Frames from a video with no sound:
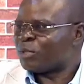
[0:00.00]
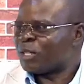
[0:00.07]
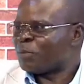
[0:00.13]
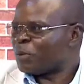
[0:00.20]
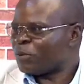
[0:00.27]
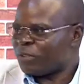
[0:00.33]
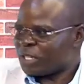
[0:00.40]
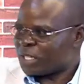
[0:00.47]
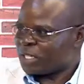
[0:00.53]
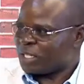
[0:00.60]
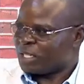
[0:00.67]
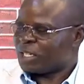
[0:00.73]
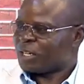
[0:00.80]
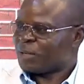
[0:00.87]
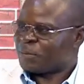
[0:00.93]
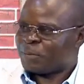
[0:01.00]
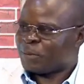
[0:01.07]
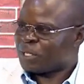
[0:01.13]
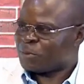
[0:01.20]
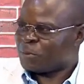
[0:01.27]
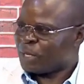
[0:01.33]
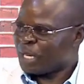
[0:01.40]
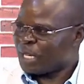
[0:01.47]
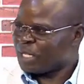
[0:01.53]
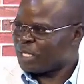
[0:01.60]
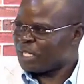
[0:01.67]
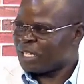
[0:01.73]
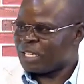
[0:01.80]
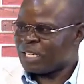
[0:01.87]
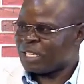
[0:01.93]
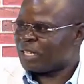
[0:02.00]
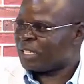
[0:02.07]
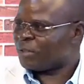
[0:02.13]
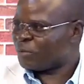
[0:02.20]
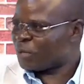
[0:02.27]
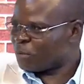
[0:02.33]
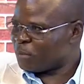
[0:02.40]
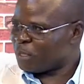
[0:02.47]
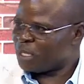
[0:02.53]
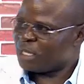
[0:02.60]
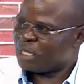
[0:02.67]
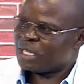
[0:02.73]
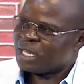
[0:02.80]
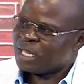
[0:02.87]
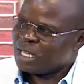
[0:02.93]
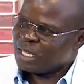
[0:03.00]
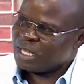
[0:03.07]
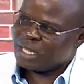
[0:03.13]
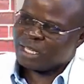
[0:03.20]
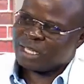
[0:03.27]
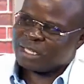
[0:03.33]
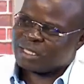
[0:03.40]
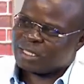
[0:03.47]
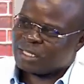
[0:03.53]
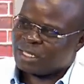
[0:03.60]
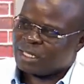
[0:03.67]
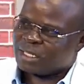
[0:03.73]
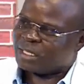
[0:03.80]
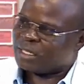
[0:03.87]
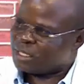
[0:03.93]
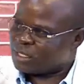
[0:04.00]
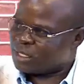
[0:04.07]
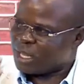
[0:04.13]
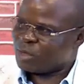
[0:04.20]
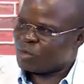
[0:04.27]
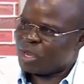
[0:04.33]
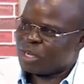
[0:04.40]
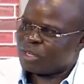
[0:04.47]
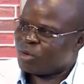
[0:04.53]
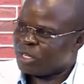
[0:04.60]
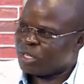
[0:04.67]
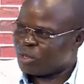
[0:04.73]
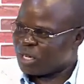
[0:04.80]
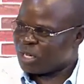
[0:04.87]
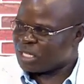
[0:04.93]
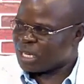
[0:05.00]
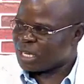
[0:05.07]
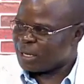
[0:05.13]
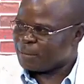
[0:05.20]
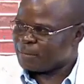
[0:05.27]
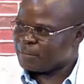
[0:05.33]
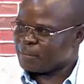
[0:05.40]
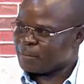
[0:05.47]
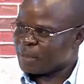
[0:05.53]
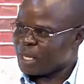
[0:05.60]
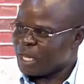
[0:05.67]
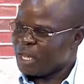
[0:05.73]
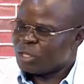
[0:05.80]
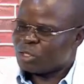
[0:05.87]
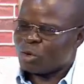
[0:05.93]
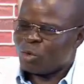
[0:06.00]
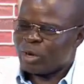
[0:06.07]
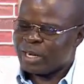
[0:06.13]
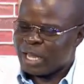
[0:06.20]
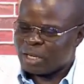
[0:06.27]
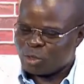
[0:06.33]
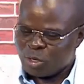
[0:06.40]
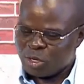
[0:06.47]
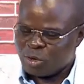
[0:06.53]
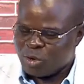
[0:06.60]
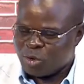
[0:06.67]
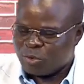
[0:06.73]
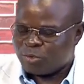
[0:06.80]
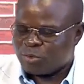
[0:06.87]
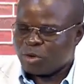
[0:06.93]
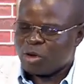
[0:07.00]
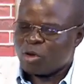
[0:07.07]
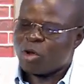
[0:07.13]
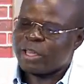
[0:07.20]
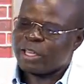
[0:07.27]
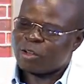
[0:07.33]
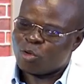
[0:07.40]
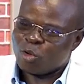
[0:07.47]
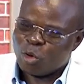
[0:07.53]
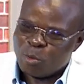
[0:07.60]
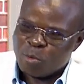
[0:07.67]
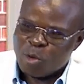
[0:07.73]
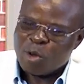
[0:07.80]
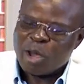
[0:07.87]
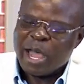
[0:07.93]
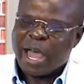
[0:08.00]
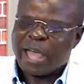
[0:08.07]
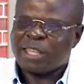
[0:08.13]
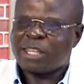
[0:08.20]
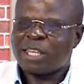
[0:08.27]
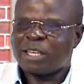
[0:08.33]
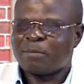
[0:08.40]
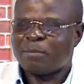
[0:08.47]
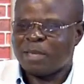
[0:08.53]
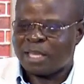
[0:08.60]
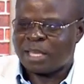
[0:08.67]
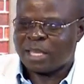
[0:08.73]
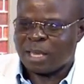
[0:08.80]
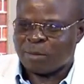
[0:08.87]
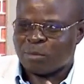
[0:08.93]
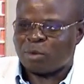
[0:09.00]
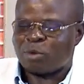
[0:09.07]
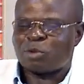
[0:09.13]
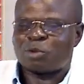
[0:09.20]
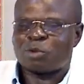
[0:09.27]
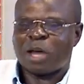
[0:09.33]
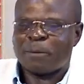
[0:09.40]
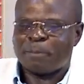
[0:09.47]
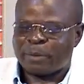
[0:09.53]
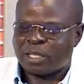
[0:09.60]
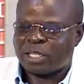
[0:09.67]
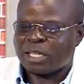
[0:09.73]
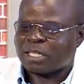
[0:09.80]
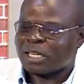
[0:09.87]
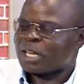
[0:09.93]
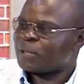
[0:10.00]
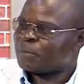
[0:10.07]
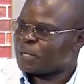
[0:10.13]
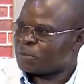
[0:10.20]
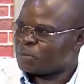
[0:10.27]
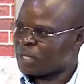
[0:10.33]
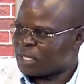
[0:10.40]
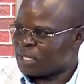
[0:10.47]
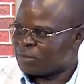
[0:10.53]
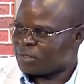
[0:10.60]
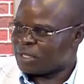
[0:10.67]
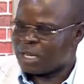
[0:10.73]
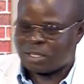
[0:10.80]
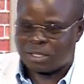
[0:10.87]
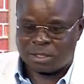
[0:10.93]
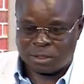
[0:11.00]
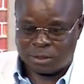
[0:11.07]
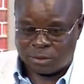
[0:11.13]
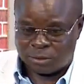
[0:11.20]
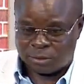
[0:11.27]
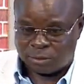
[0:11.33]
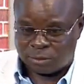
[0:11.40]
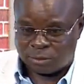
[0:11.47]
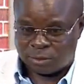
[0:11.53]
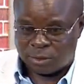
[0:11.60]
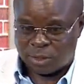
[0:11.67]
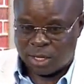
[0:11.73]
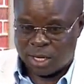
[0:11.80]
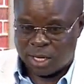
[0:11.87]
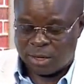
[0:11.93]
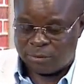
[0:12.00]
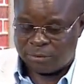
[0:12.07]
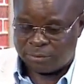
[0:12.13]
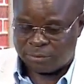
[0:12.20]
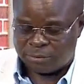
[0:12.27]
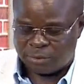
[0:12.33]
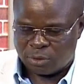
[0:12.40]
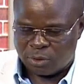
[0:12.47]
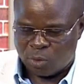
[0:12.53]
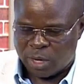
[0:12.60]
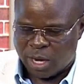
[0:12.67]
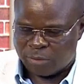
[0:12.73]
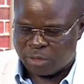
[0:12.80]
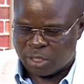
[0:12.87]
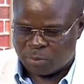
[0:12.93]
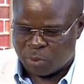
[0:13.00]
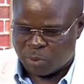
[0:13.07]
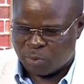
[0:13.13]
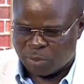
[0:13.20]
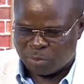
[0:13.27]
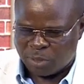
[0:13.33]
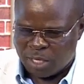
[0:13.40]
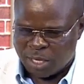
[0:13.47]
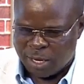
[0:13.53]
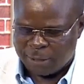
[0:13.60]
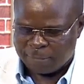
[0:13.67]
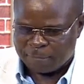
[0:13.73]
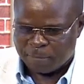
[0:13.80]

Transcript: the poverty people experience in maybe Taiwan or Indonesia. So when they are talking of going global, I think being able to appreciate other perspectives, that if we have this problem here,